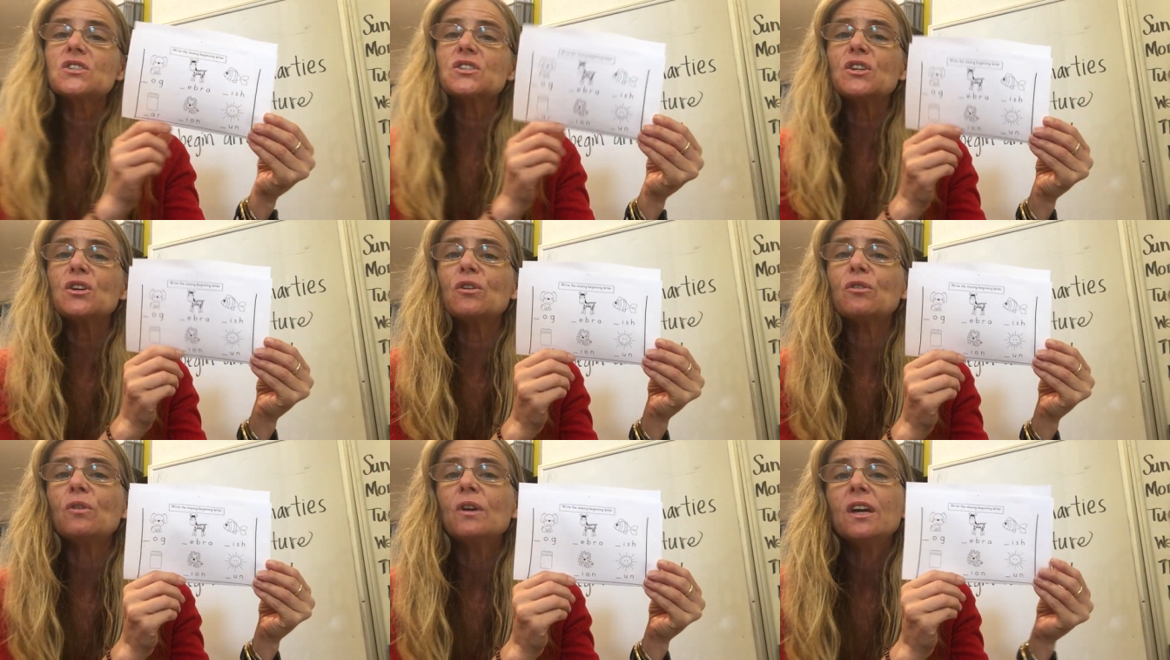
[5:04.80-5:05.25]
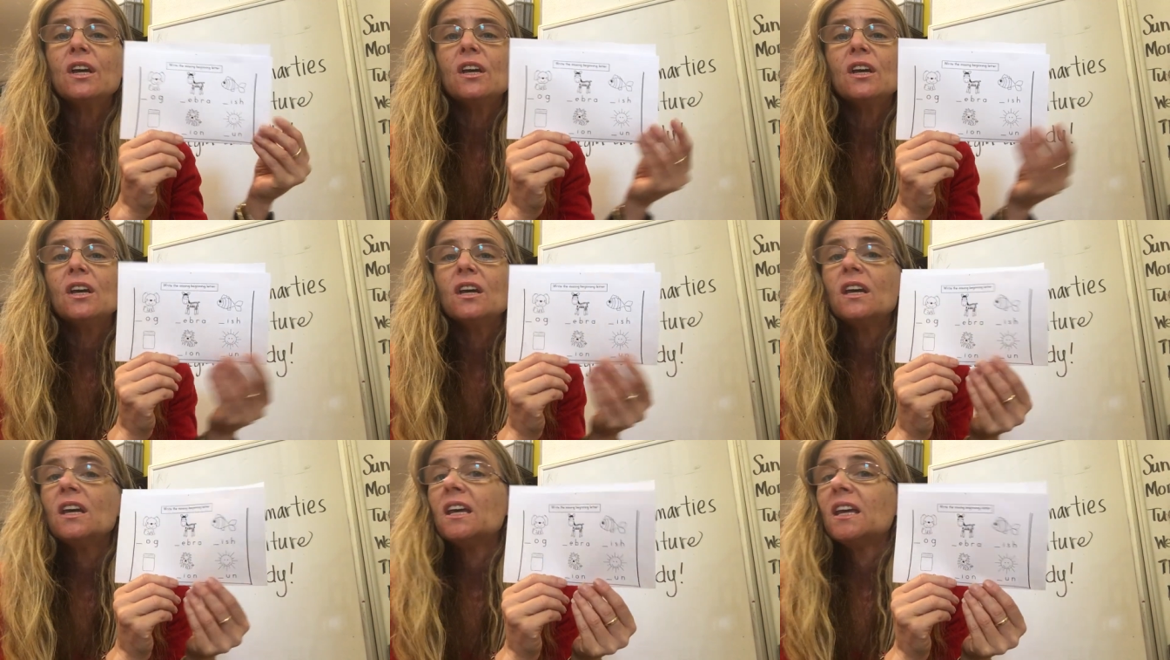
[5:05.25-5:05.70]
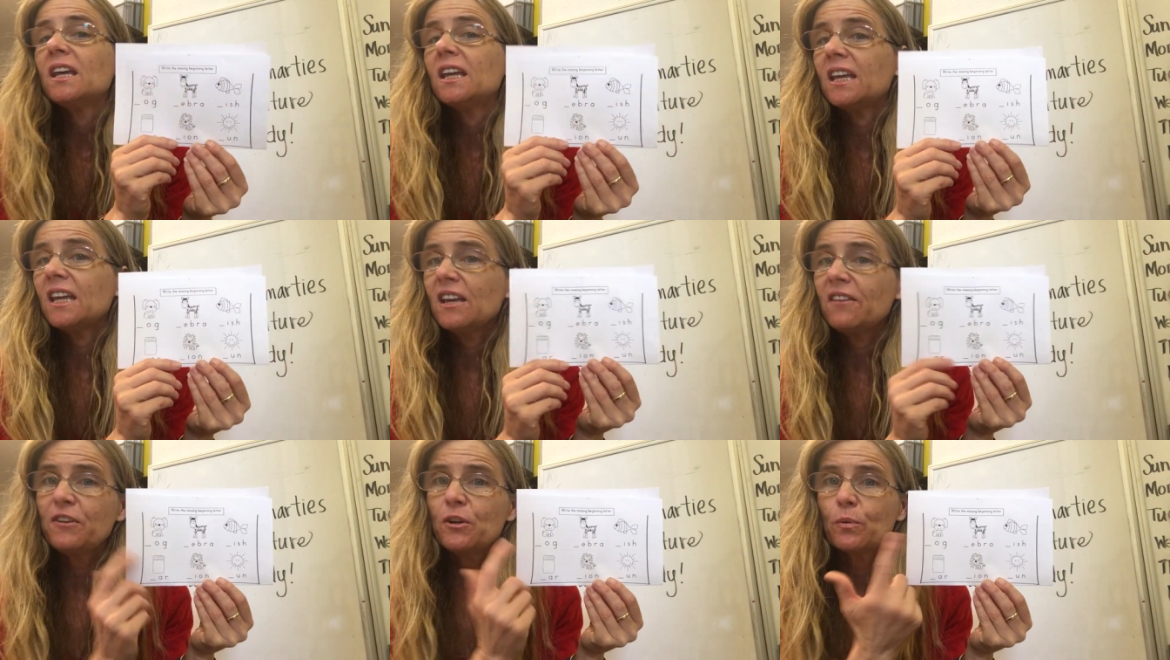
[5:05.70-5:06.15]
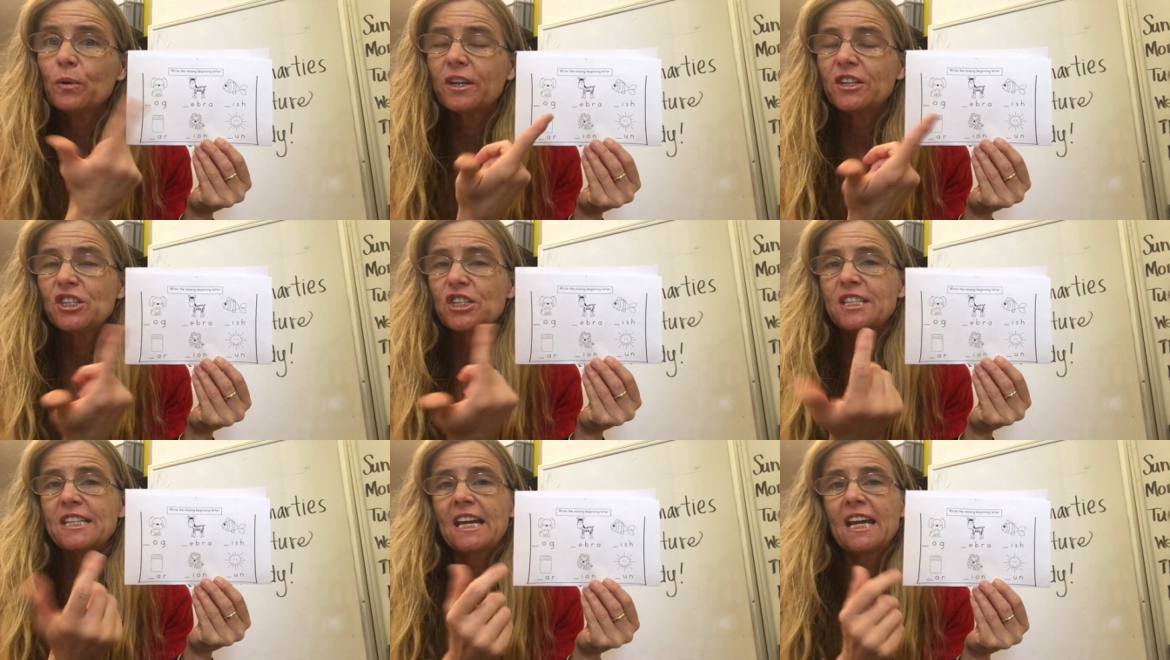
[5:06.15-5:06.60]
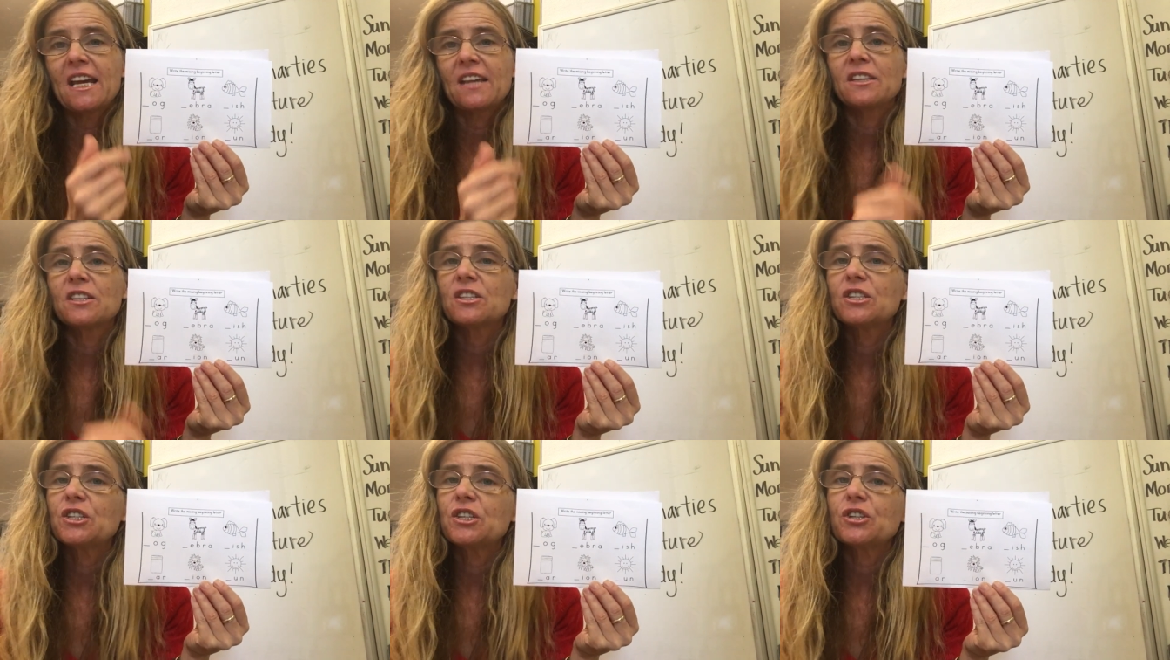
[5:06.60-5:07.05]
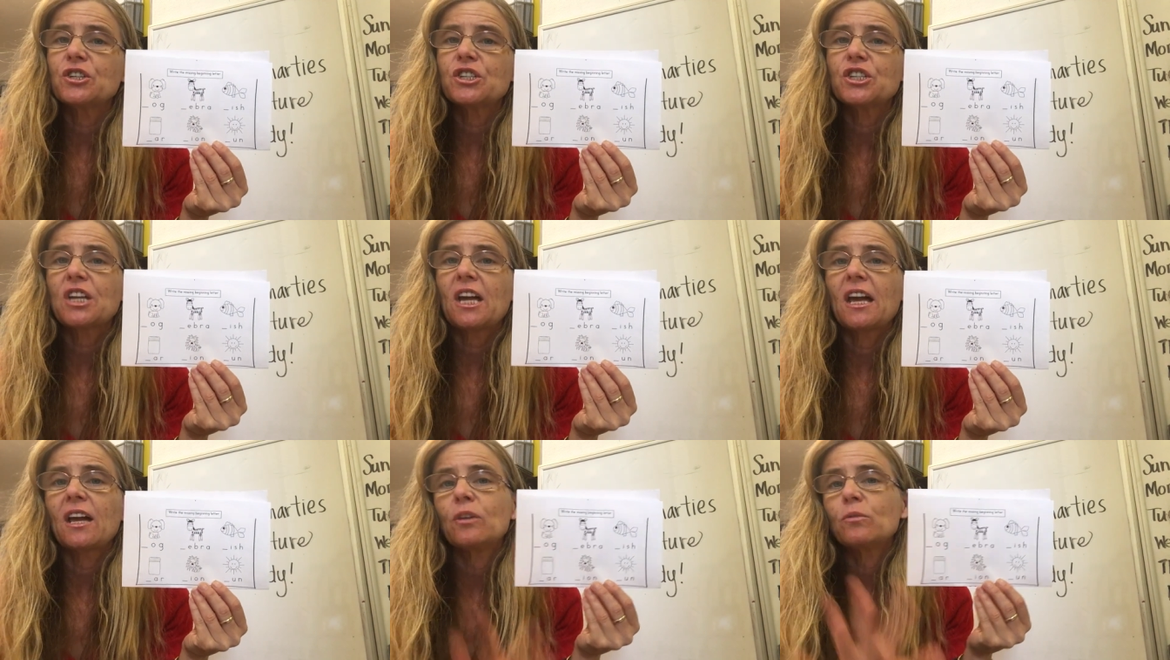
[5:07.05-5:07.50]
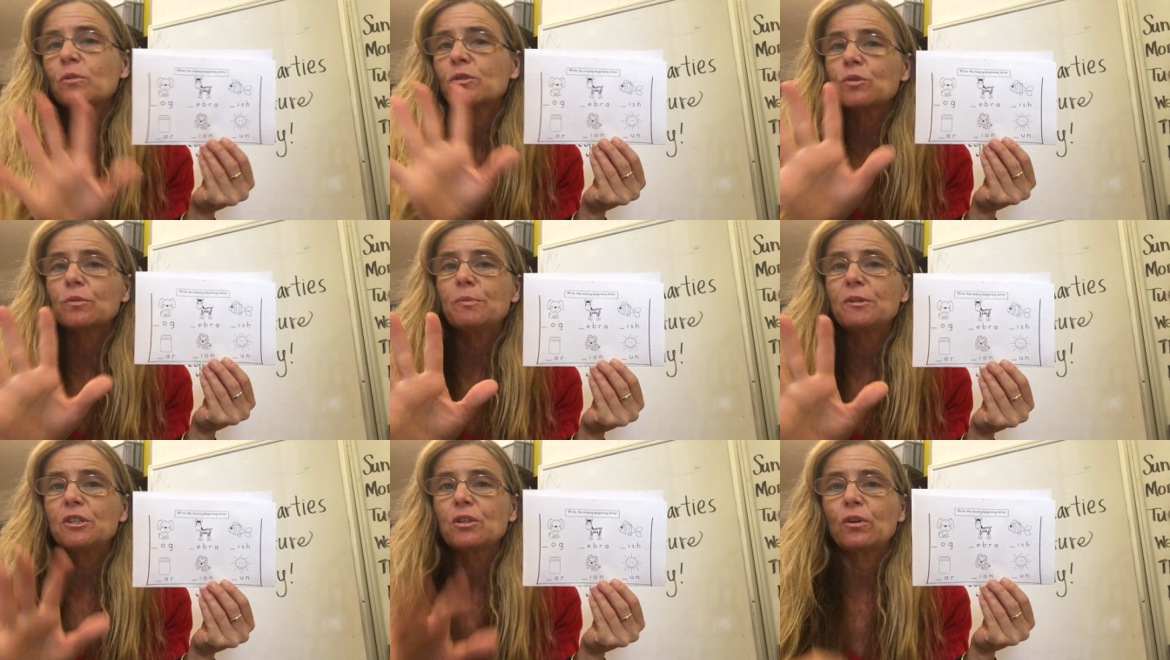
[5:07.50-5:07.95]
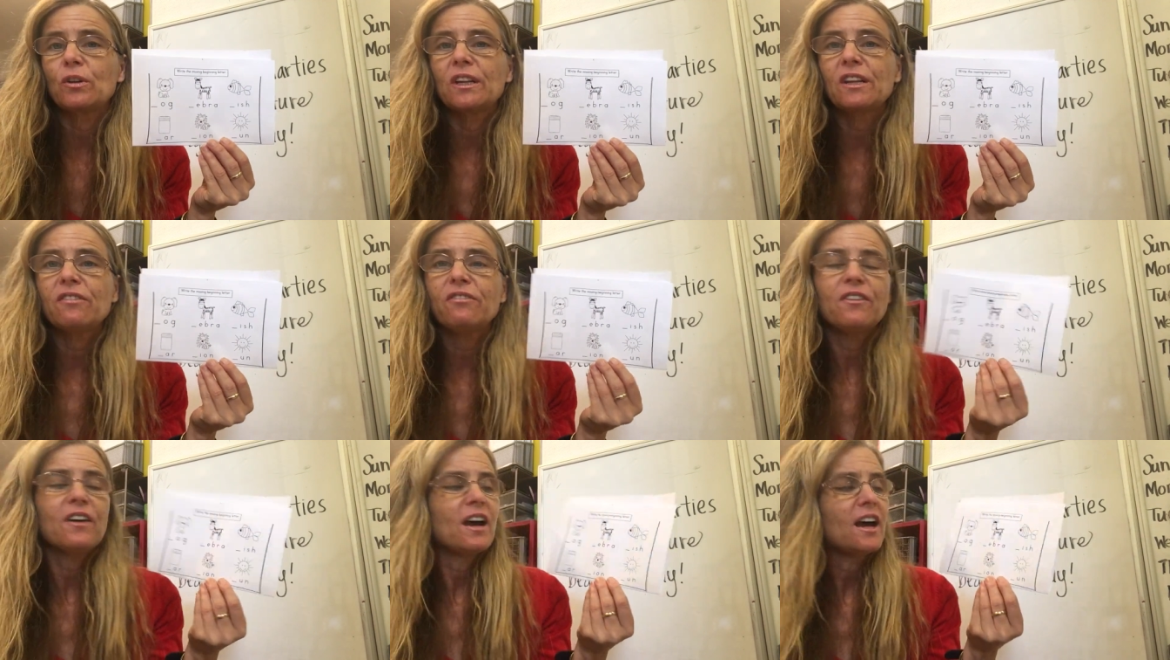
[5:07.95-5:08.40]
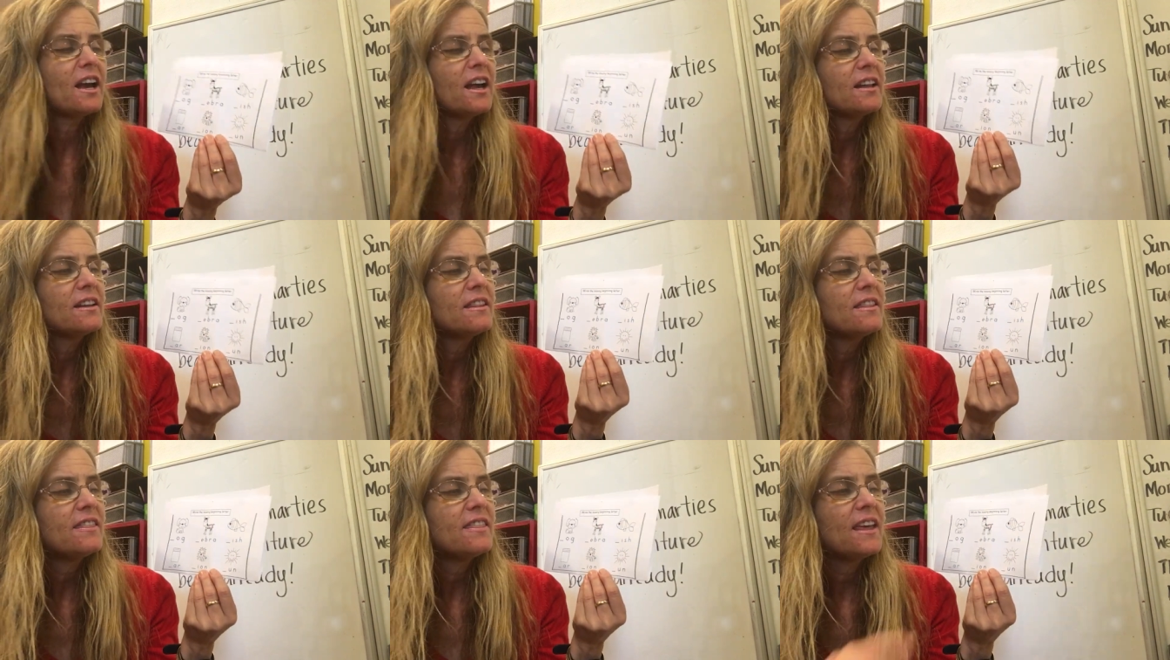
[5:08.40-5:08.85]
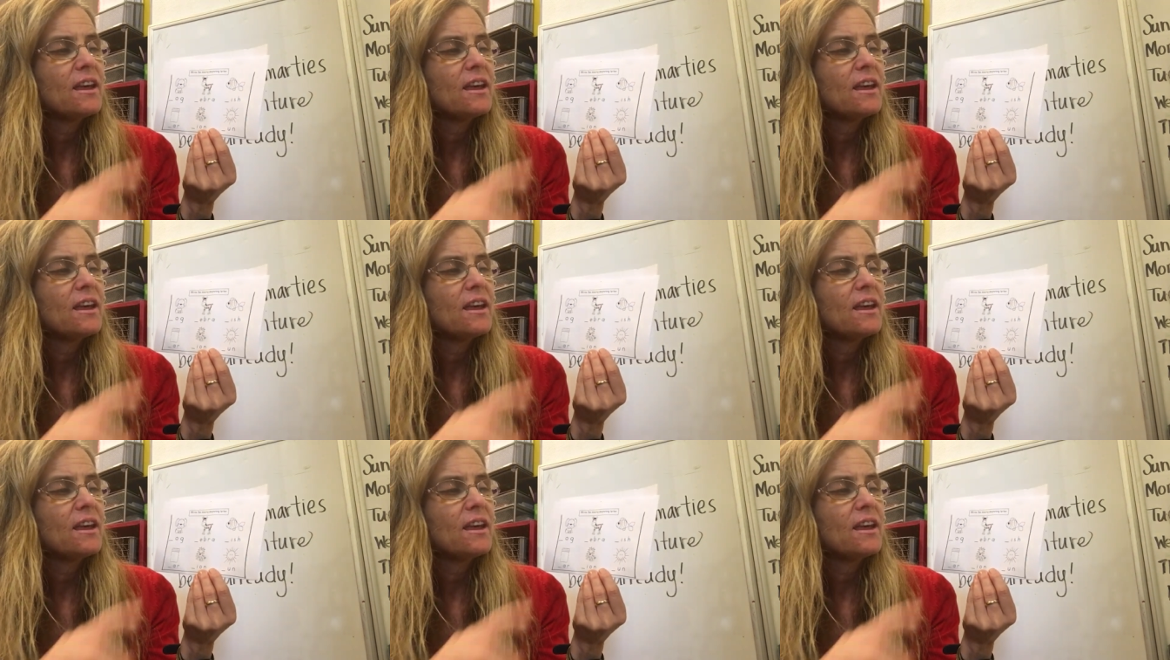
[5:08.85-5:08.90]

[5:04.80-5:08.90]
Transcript: So if you were to just hand this to your child, which would be totally fine,